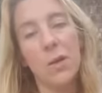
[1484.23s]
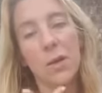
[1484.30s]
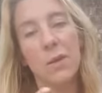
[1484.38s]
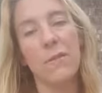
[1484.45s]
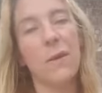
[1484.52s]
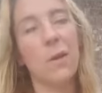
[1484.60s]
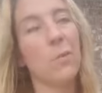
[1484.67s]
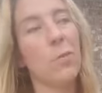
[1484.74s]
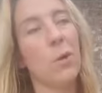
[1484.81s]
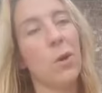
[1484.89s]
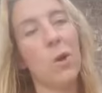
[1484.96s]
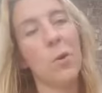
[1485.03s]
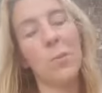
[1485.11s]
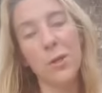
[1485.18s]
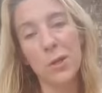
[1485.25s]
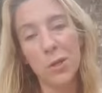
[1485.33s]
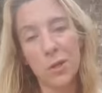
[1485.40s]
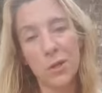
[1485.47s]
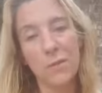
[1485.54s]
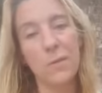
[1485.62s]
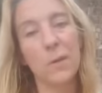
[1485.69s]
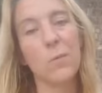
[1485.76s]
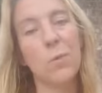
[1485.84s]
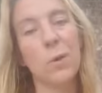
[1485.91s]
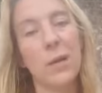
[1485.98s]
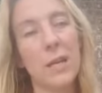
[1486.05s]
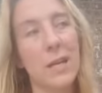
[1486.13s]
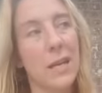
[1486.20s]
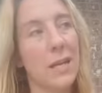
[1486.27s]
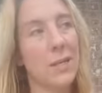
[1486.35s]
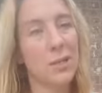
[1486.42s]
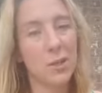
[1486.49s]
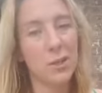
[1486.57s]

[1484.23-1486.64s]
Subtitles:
You're going to feel more open. You're going to feel more connected.